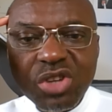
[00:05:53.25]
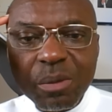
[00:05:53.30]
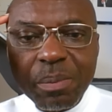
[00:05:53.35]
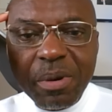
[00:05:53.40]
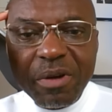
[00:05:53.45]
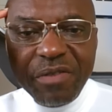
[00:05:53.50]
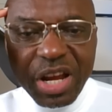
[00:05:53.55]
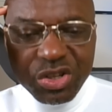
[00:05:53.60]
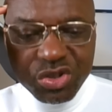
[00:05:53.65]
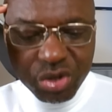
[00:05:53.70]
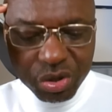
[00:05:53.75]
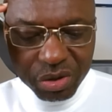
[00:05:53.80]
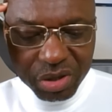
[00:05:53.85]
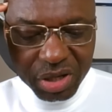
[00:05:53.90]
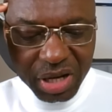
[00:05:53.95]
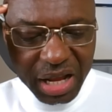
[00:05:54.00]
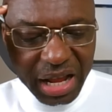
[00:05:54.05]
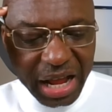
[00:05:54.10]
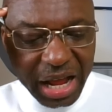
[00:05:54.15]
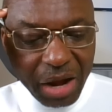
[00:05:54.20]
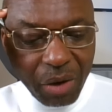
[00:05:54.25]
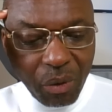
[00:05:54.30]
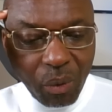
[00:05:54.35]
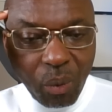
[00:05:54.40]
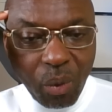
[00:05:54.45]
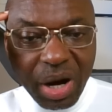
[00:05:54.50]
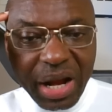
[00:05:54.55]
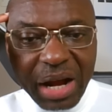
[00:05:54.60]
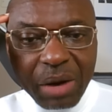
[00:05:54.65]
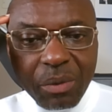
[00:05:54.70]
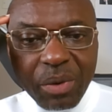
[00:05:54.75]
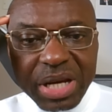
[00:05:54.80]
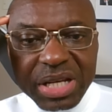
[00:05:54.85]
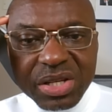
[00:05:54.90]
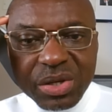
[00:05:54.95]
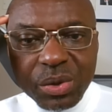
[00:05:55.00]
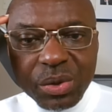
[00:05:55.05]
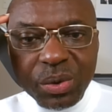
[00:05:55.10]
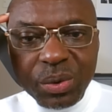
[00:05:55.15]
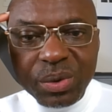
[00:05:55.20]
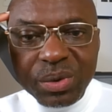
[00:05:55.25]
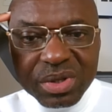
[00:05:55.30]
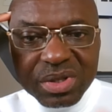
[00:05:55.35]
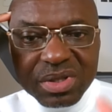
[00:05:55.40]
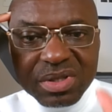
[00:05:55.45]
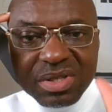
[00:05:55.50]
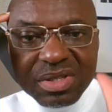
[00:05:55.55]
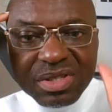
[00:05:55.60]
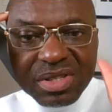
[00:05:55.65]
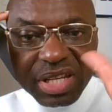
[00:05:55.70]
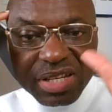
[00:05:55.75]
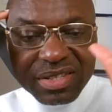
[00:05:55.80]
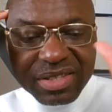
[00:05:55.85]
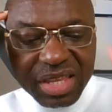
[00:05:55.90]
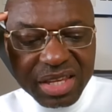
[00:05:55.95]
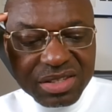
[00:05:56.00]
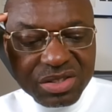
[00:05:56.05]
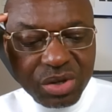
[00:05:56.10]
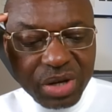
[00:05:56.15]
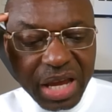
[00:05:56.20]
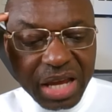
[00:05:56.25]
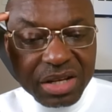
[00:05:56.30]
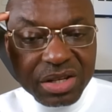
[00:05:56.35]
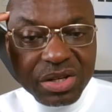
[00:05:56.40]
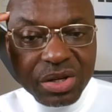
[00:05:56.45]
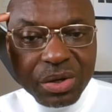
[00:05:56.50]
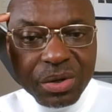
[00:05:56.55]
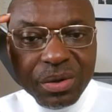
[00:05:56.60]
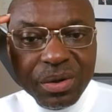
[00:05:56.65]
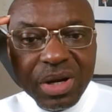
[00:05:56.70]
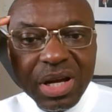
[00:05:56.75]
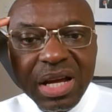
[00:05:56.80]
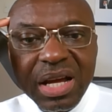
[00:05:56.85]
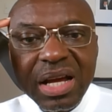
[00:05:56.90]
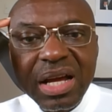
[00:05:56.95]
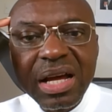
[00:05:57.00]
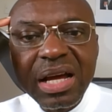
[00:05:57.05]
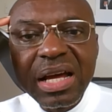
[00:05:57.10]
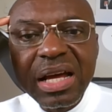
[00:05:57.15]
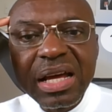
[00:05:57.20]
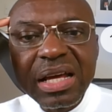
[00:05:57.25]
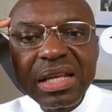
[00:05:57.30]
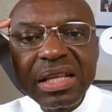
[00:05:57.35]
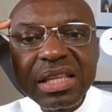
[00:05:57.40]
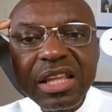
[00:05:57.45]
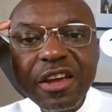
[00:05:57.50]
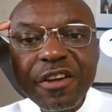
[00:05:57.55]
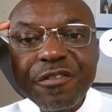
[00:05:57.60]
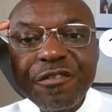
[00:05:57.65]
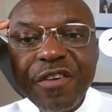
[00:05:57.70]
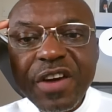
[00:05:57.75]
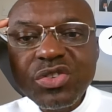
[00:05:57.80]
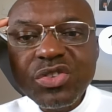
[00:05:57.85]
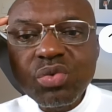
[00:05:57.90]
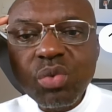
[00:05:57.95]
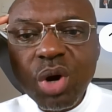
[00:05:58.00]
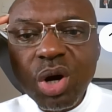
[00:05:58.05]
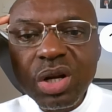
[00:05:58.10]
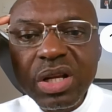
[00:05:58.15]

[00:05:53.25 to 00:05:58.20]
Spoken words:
let's talk prevention. What can we do? Six things you can do. The first